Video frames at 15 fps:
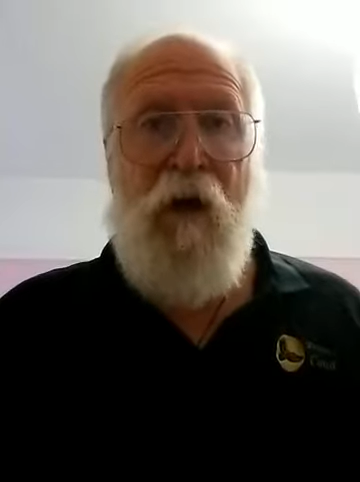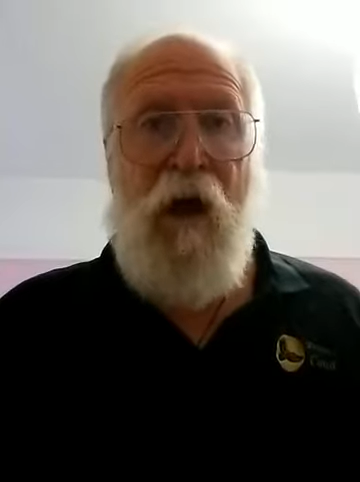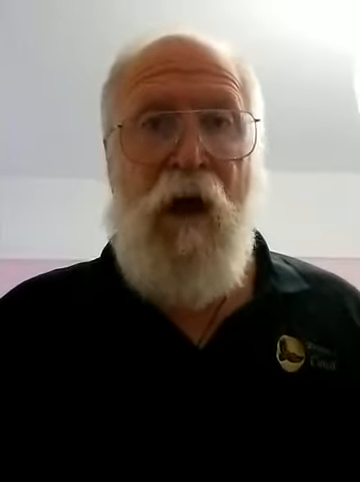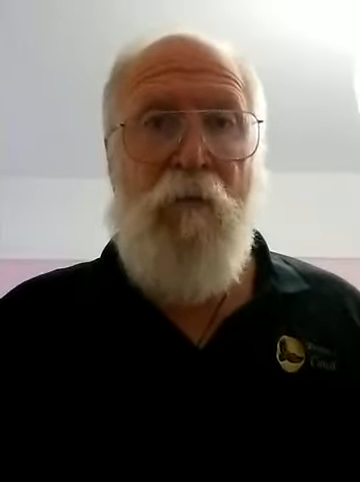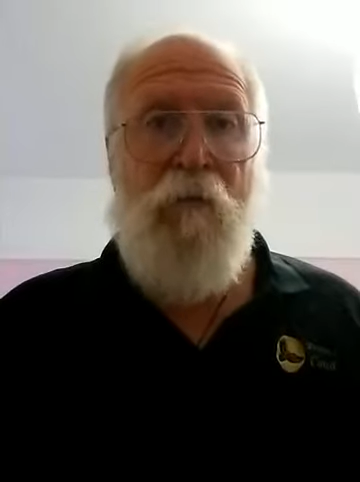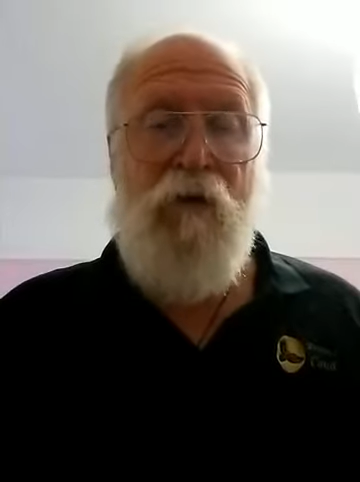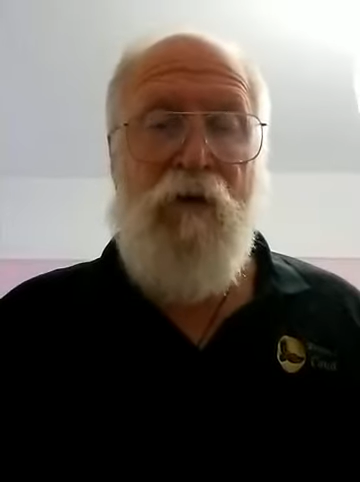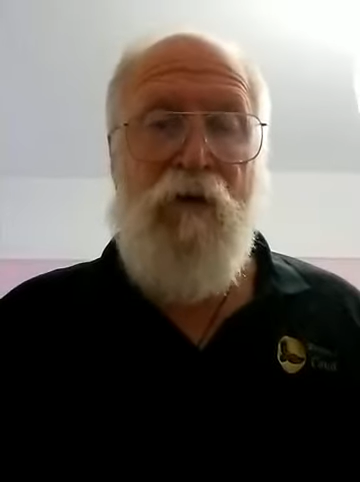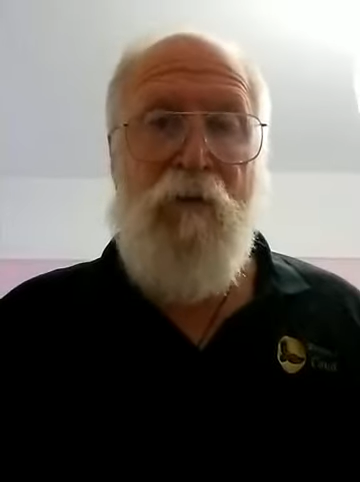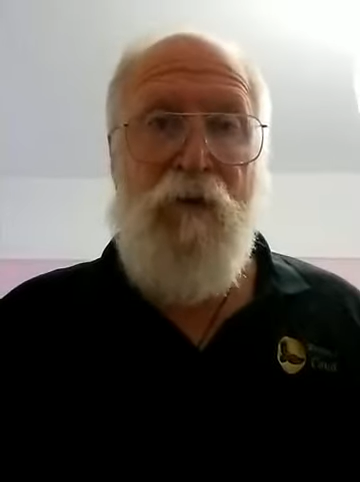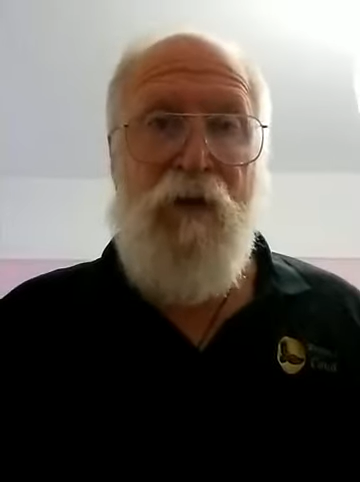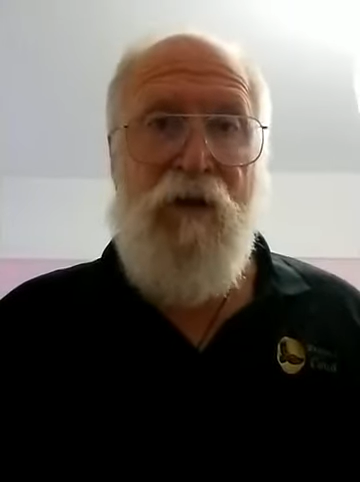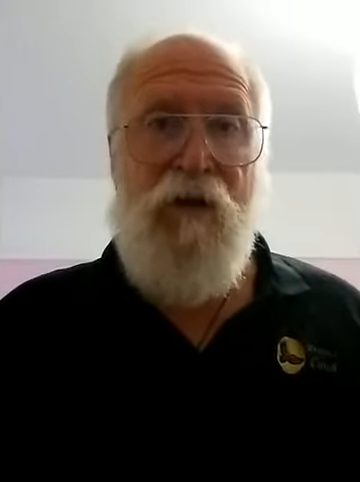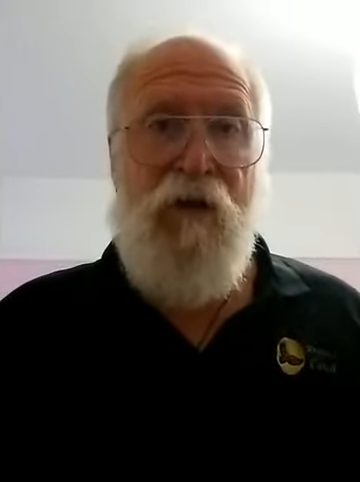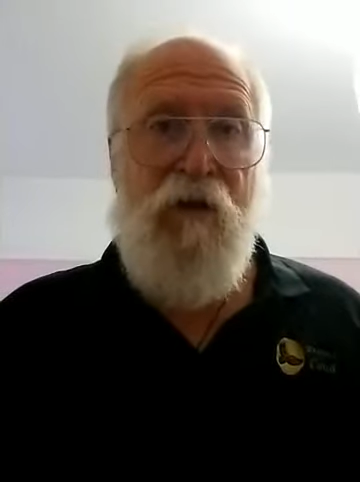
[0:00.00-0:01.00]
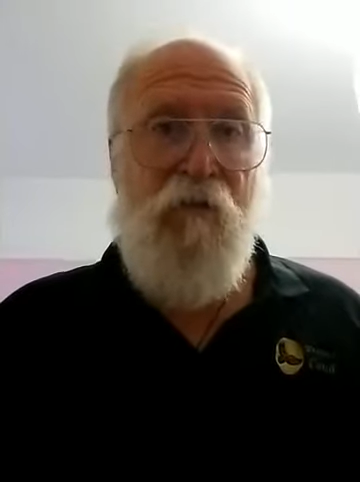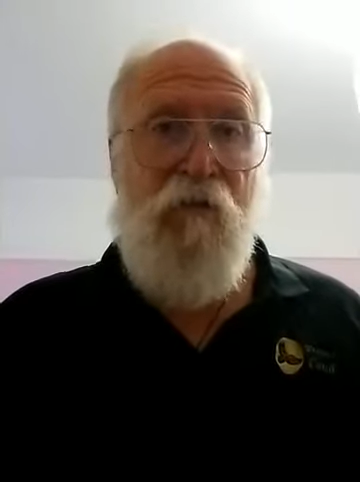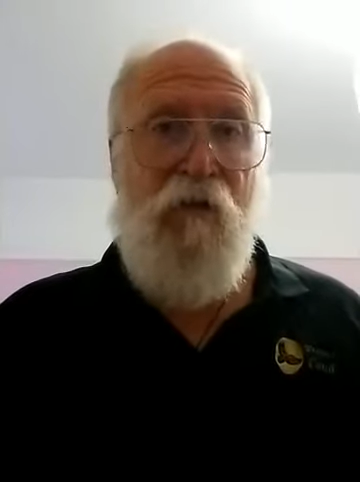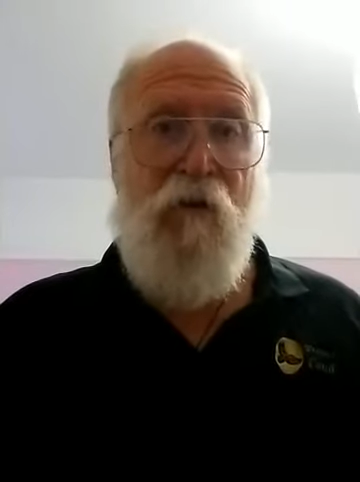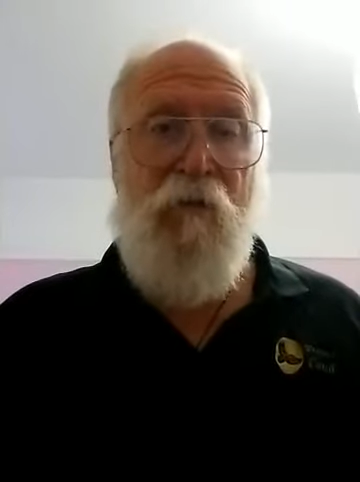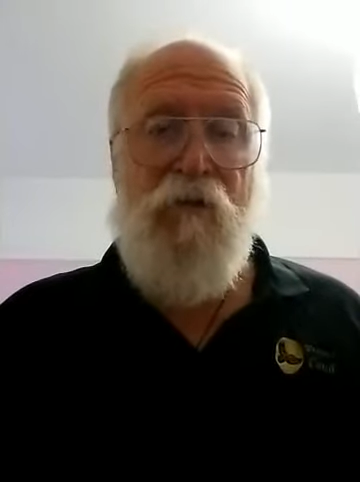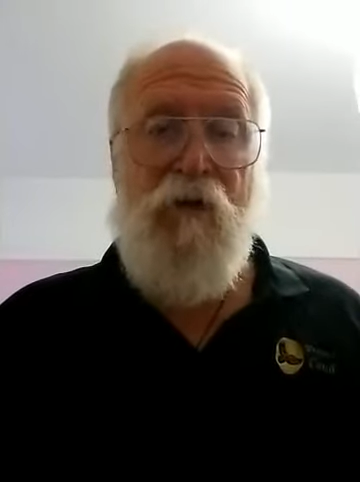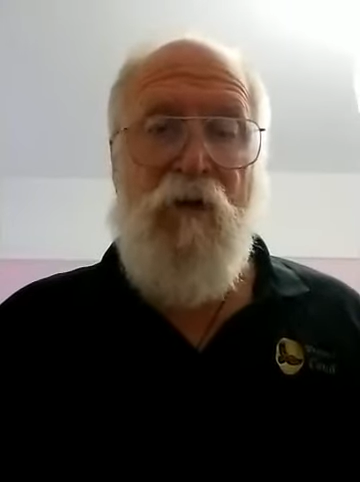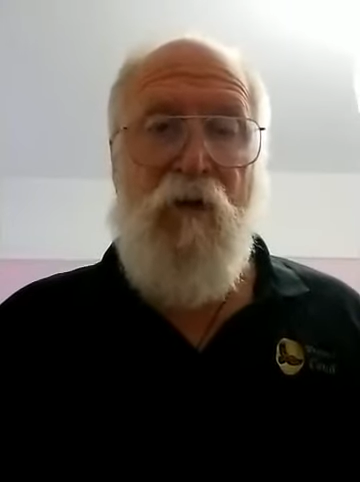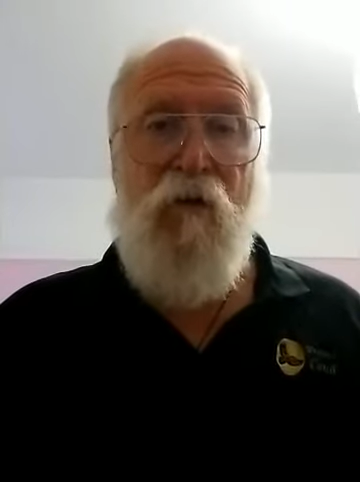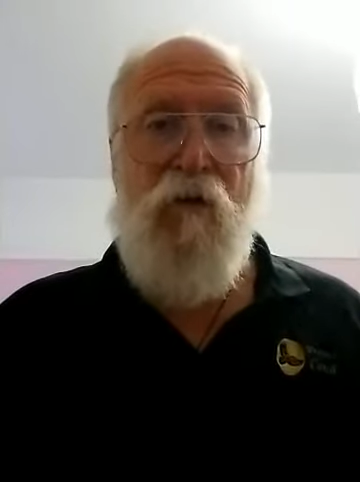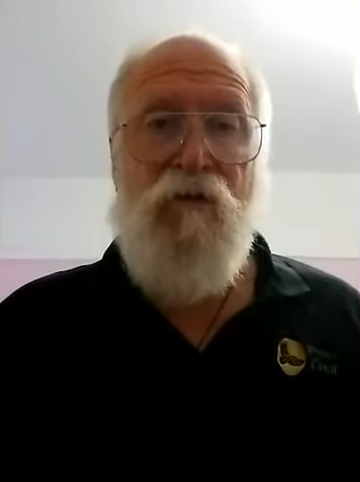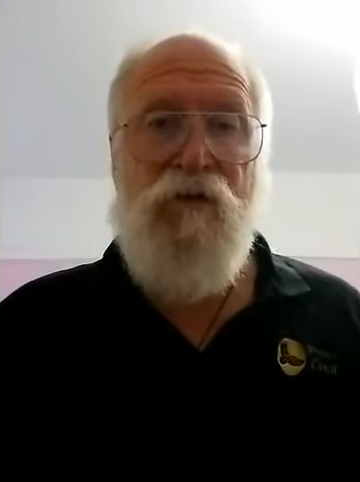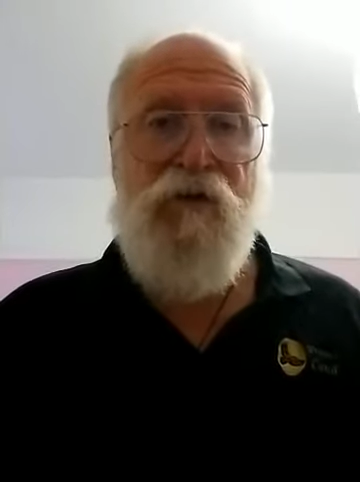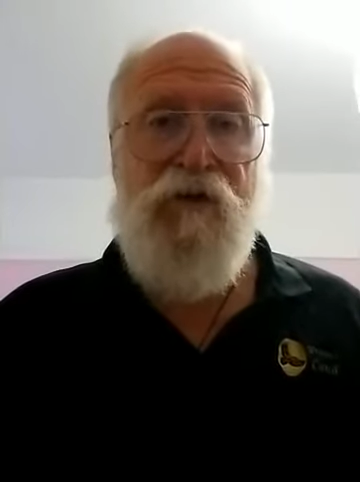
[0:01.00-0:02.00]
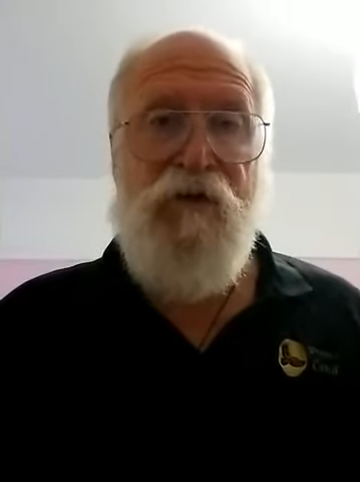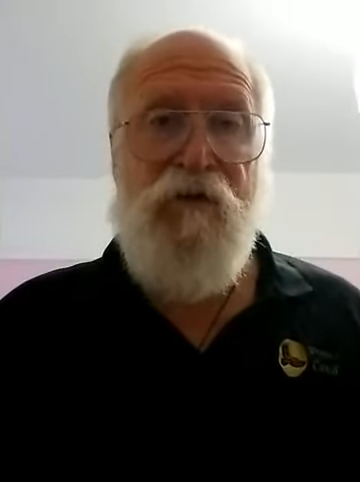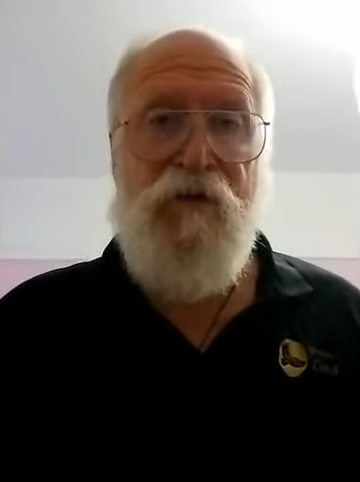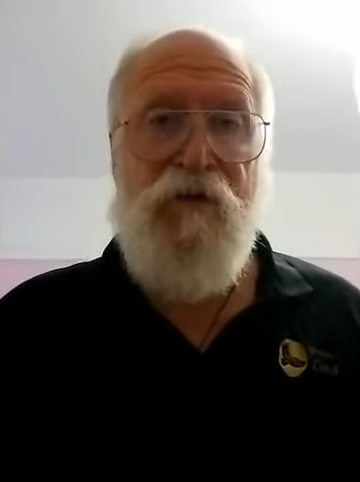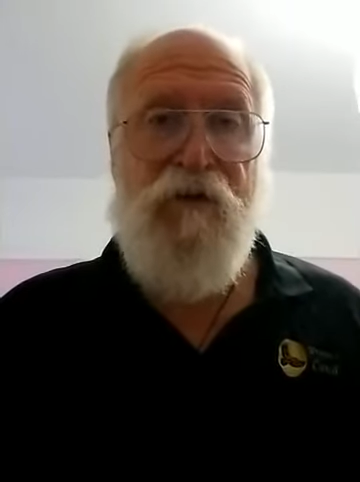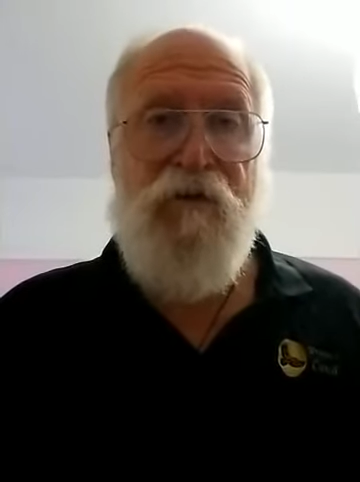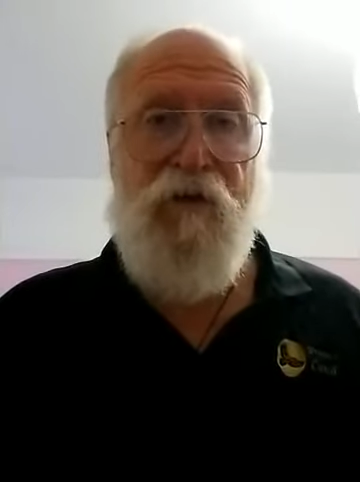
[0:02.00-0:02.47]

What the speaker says: I'm going to be there along with a whole series